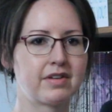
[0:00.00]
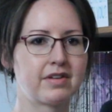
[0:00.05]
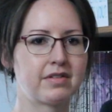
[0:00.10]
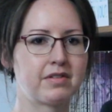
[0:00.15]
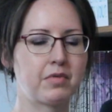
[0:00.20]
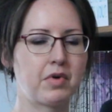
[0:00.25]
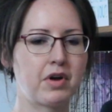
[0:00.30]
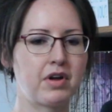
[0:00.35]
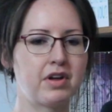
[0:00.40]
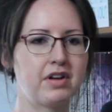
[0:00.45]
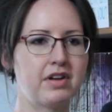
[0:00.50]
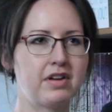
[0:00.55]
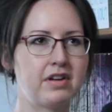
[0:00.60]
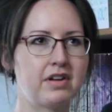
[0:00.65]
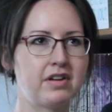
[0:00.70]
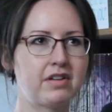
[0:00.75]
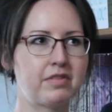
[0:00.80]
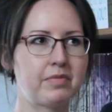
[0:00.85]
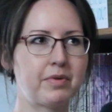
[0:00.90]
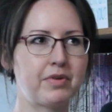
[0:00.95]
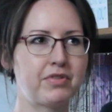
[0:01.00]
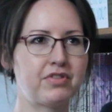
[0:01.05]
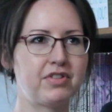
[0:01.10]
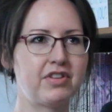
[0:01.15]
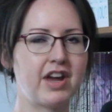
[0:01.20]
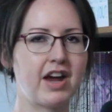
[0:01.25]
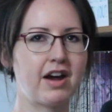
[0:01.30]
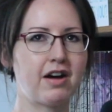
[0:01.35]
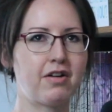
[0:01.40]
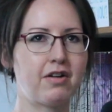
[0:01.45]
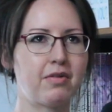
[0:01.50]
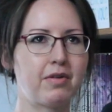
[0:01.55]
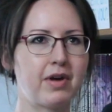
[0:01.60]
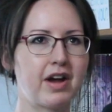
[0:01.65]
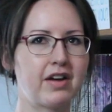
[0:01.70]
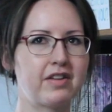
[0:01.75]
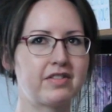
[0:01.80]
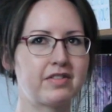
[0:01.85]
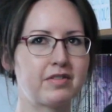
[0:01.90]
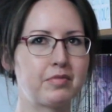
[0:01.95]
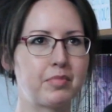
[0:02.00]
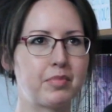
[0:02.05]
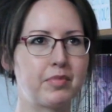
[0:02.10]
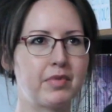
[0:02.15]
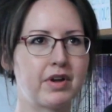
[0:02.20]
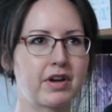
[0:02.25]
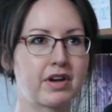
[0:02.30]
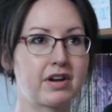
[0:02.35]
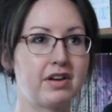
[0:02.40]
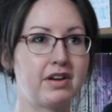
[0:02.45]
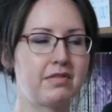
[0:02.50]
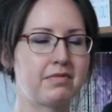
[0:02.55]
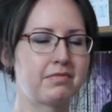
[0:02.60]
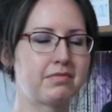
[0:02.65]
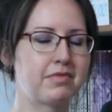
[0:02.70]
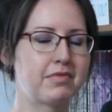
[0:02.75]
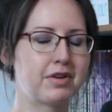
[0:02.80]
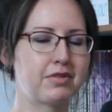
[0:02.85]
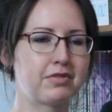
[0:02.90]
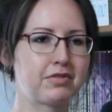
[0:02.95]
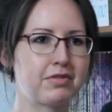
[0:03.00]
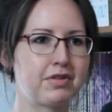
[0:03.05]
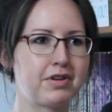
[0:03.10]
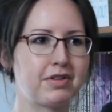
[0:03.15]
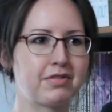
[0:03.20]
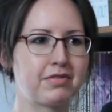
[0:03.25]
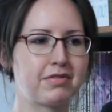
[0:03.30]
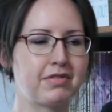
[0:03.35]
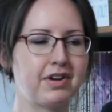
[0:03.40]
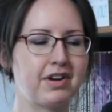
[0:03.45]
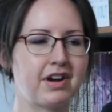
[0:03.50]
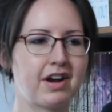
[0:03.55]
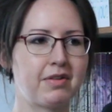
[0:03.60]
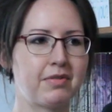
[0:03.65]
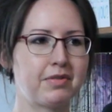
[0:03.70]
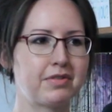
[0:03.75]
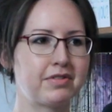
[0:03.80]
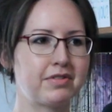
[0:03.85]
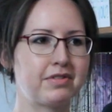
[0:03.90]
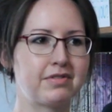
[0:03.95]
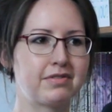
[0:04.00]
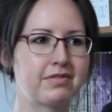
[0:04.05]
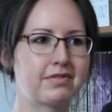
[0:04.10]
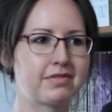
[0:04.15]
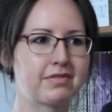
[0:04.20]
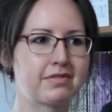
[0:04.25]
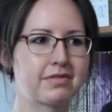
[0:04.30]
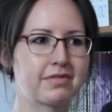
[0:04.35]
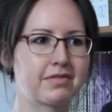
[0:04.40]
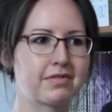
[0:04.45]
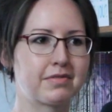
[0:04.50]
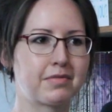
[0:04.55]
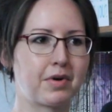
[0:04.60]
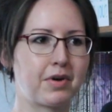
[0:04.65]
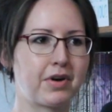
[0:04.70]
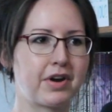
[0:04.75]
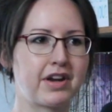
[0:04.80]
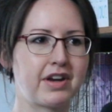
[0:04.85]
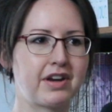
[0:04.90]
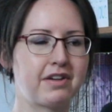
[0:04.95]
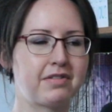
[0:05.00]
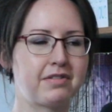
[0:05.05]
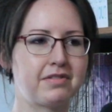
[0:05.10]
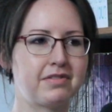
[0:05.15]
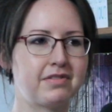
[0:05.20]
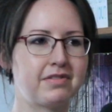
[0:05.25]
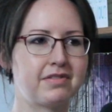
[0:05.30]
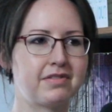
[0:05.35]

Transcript: Well, especially now as a, like, when I was 23, I wasn't working out